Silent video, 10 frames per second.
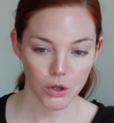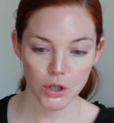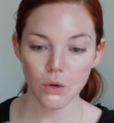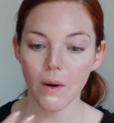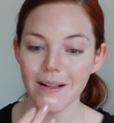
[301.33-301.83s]

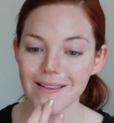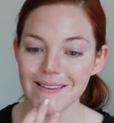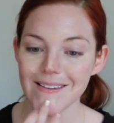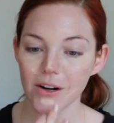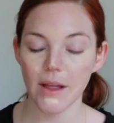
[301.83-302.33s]
So once
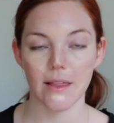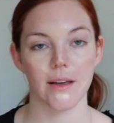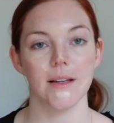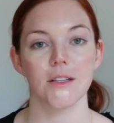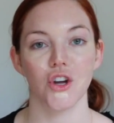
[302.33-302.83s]
you're like
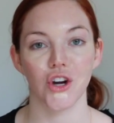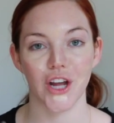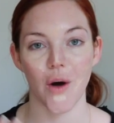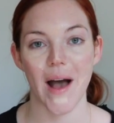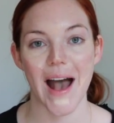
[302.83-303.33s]
this, you're
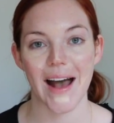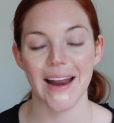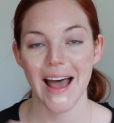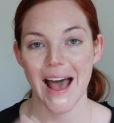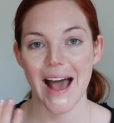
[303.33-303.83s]
gonna go
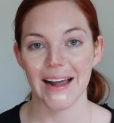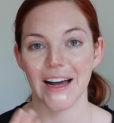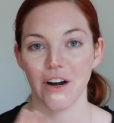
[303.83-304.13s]
ahead and